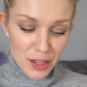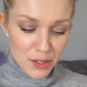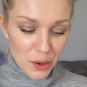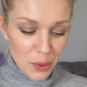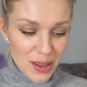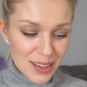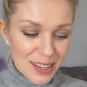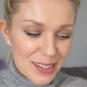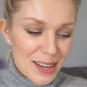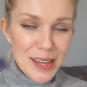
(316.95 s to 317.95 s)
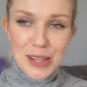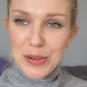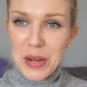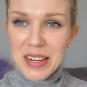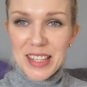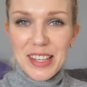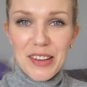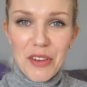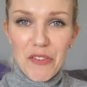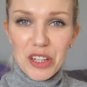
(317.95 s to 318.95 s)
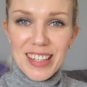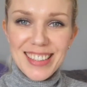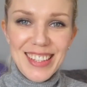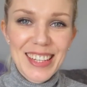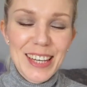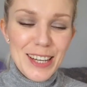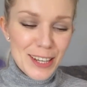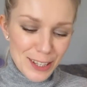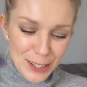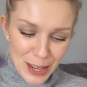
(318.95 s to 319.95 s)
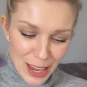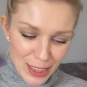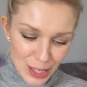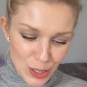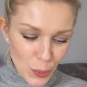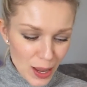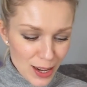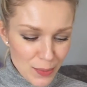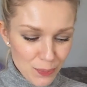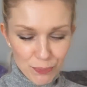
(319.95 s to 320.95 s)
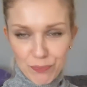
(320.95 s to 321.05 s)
So each one is figured. Okay, this one,